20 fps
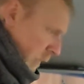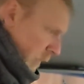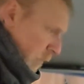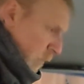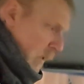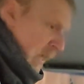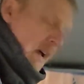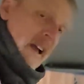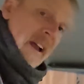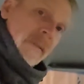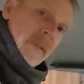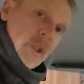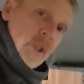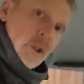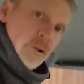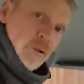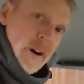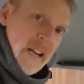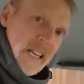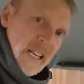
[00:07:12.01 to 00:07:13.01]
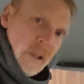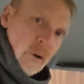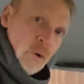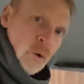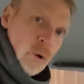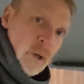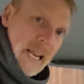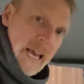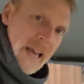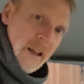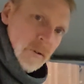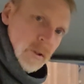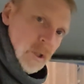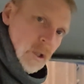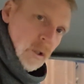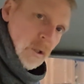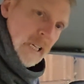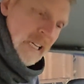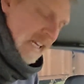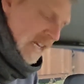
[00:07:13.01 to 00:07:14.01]
without having to drag it all out,
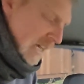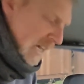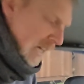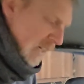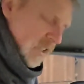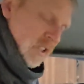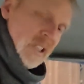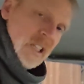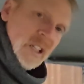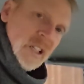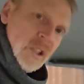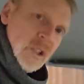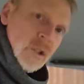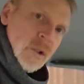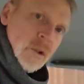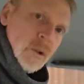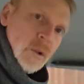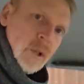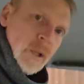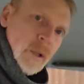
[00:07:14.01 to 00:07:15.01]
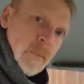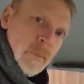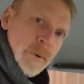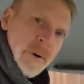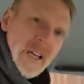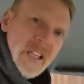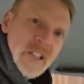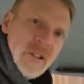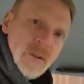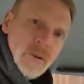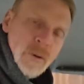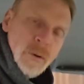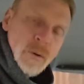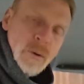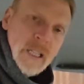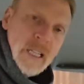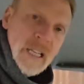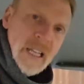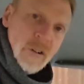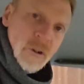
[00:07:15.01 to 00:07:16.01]
so you can get access to the compressor and all
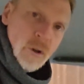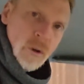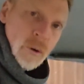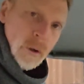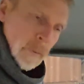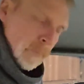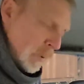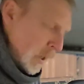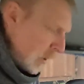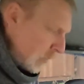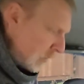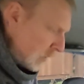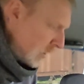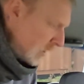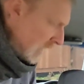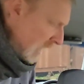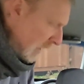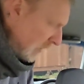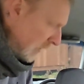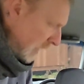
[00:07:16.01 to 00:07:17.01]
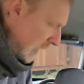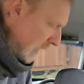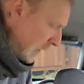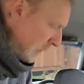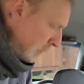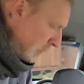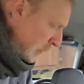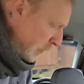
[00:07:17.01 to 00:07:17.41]
the electrical components down there.